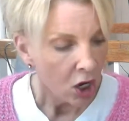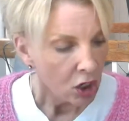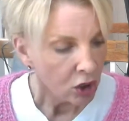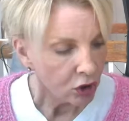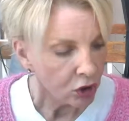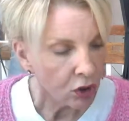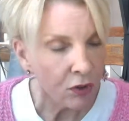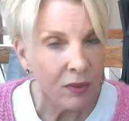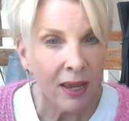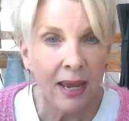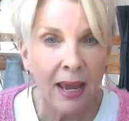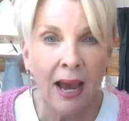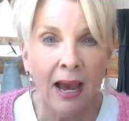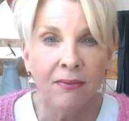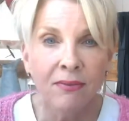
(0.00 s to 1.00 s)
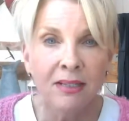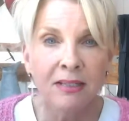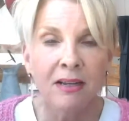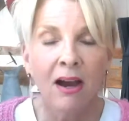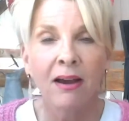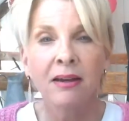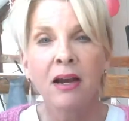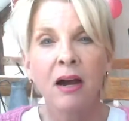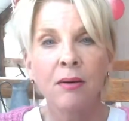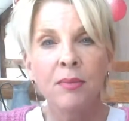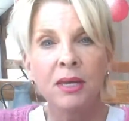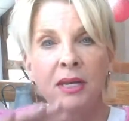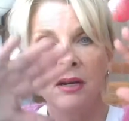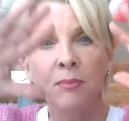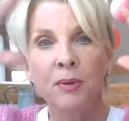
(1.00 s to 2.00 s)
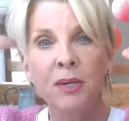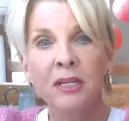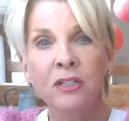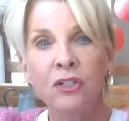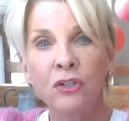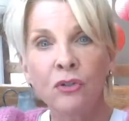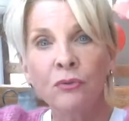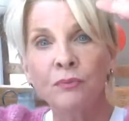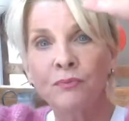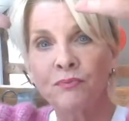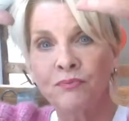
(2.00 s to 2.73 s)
So they had this guy come in a big suit